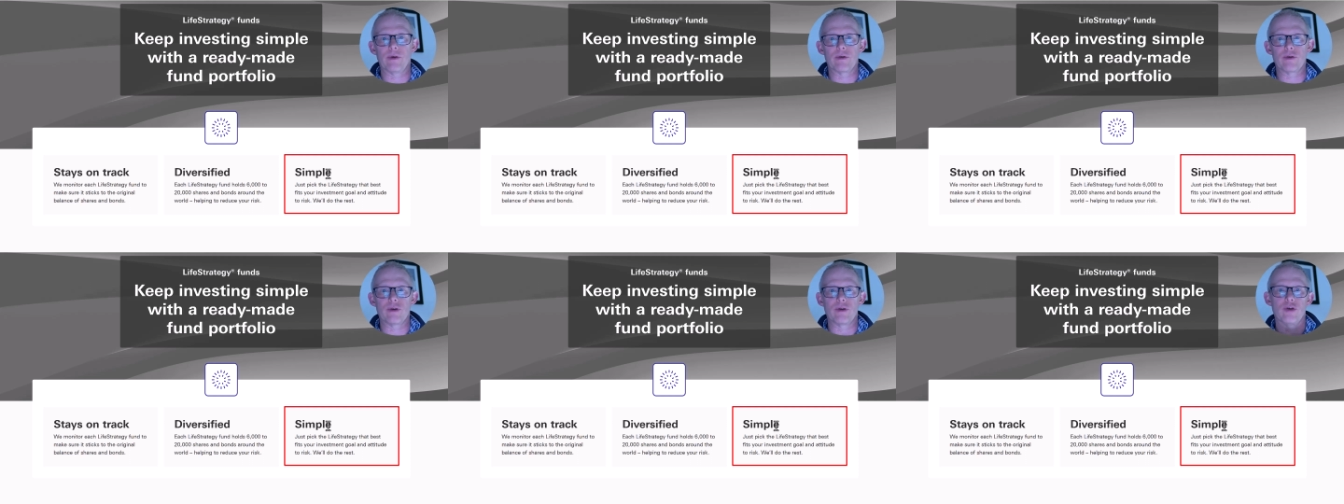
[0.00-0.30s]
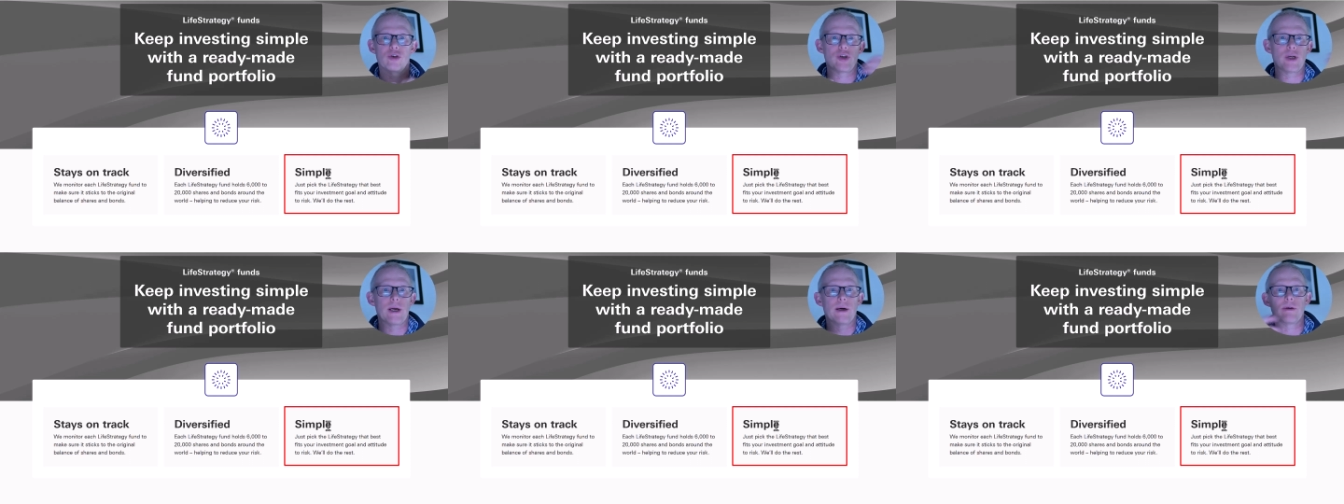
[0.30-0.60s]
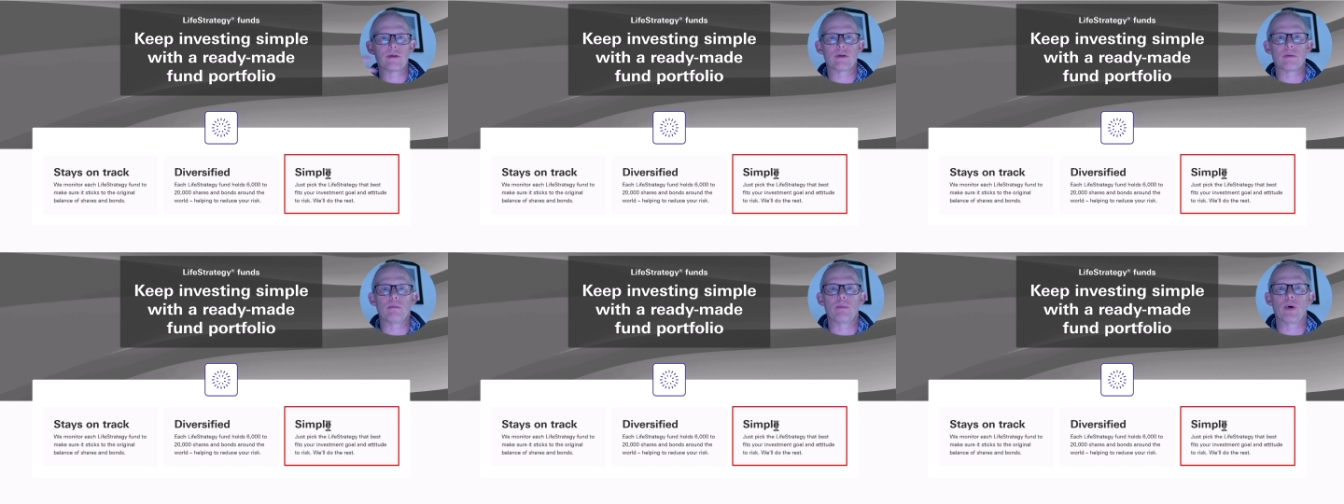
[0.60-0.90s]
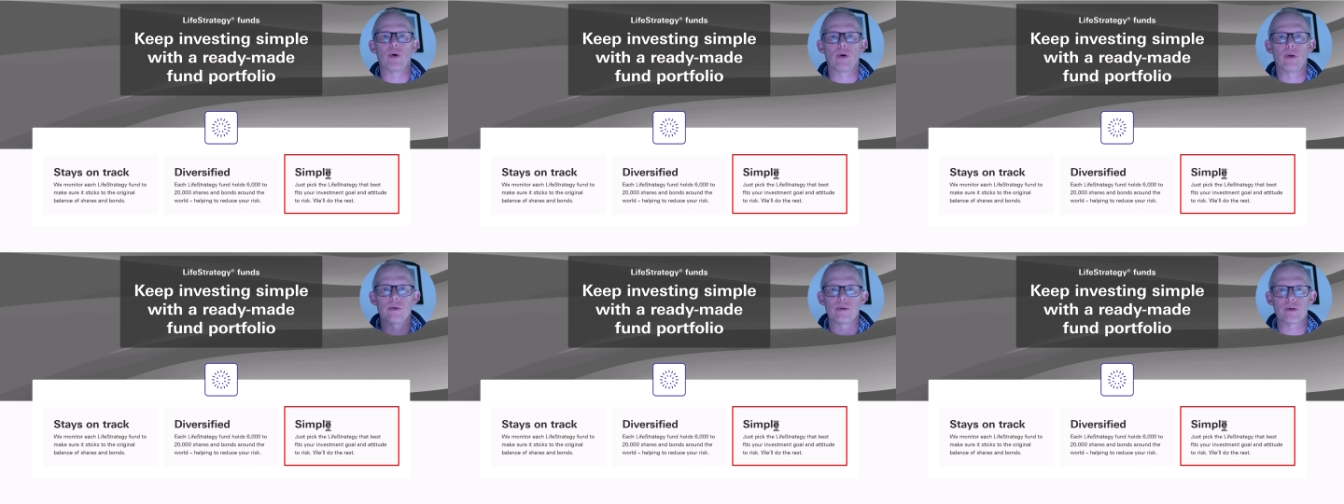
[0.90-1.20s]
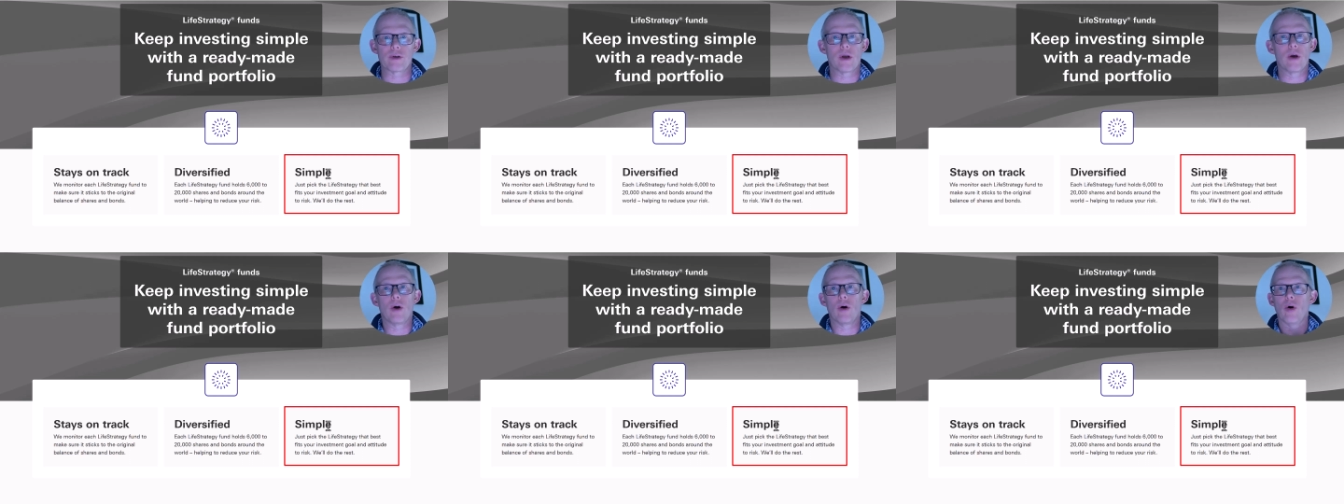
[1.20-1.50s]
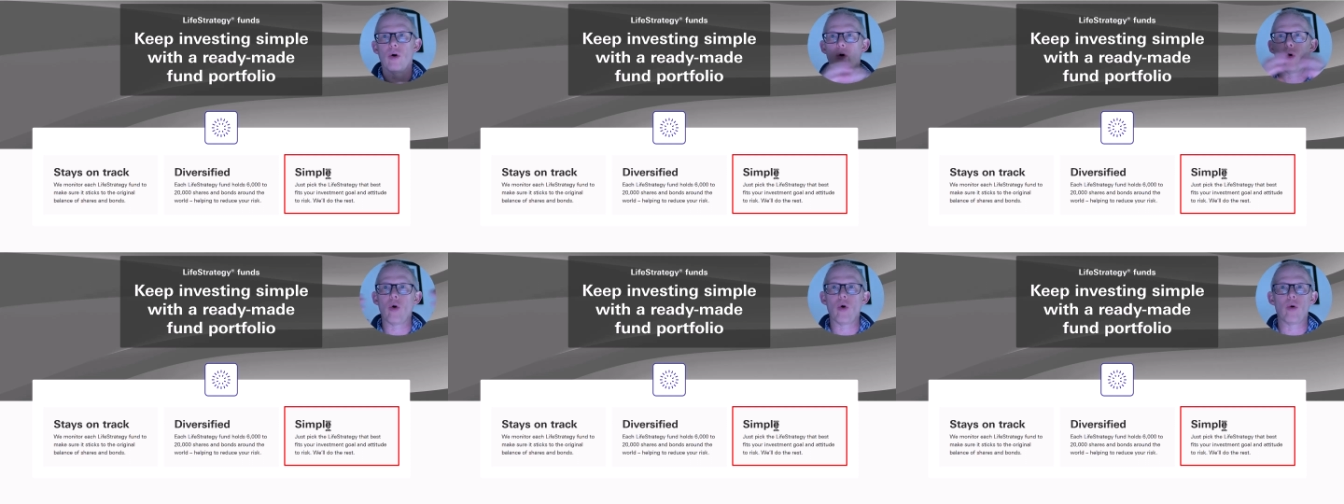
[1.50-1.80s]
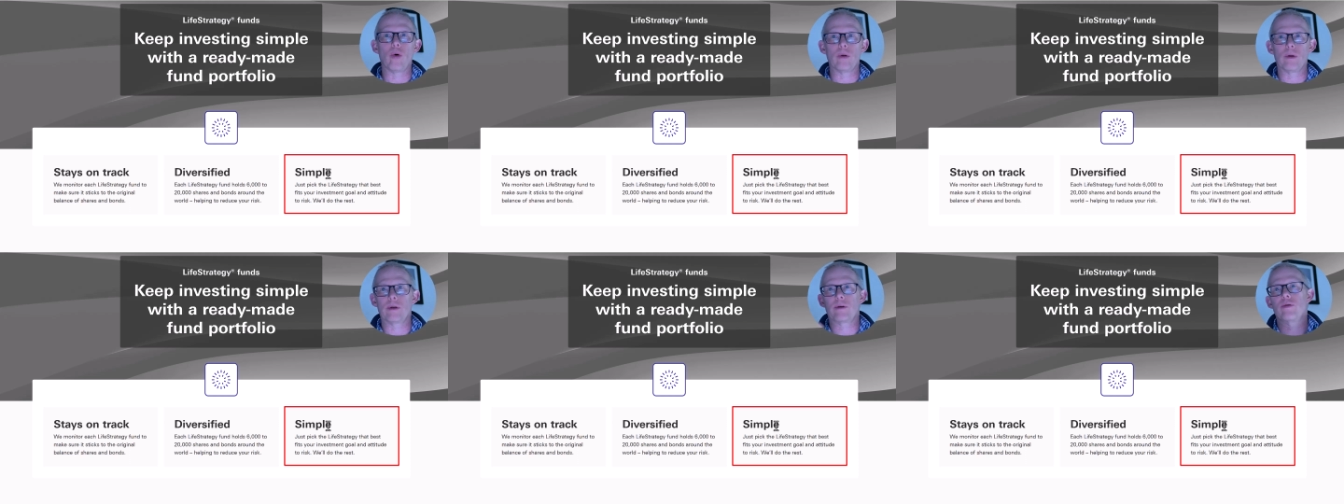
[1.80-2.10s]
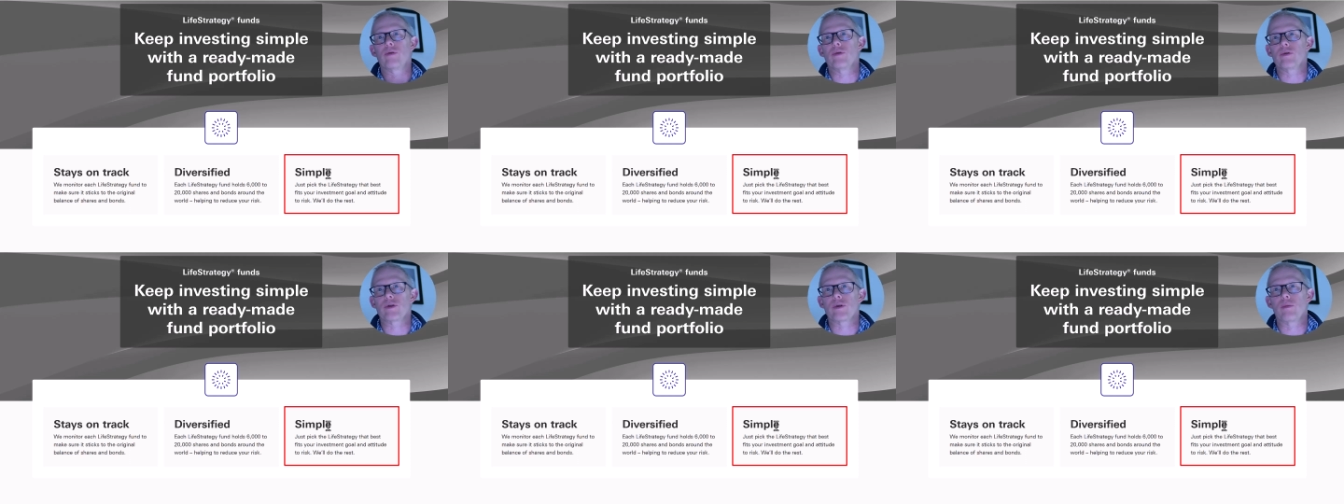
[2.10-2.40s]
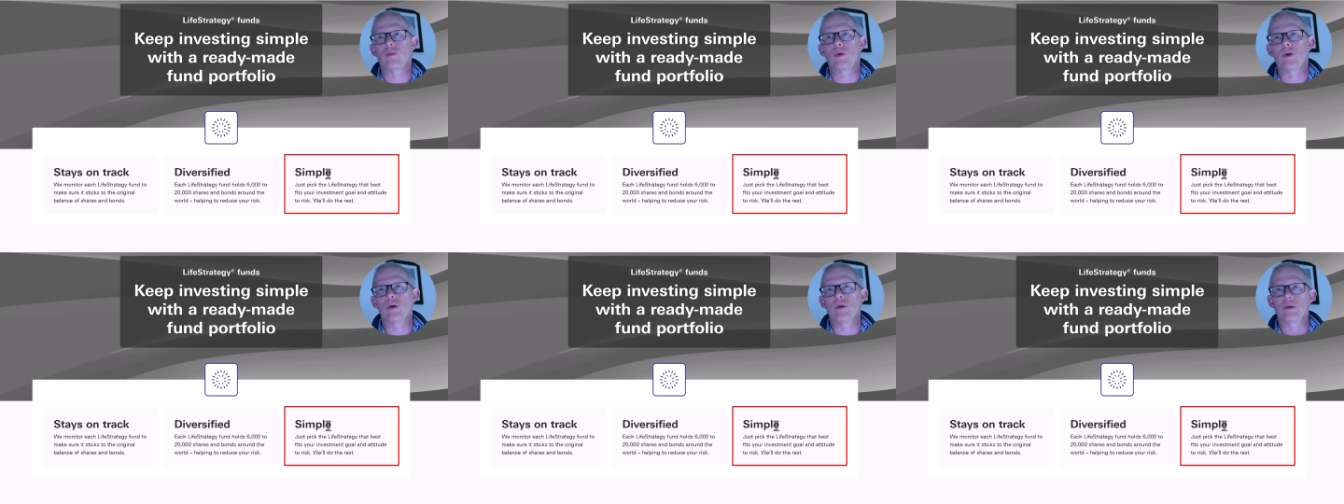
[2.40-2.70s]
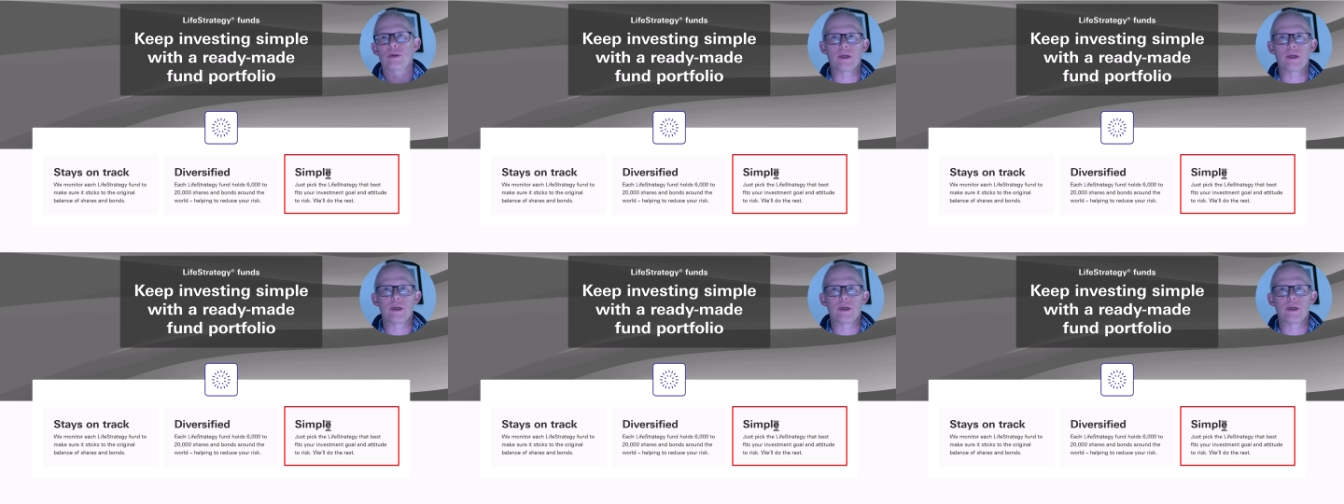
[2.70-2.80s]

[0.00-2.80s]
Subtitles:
shares and bonds all across the world,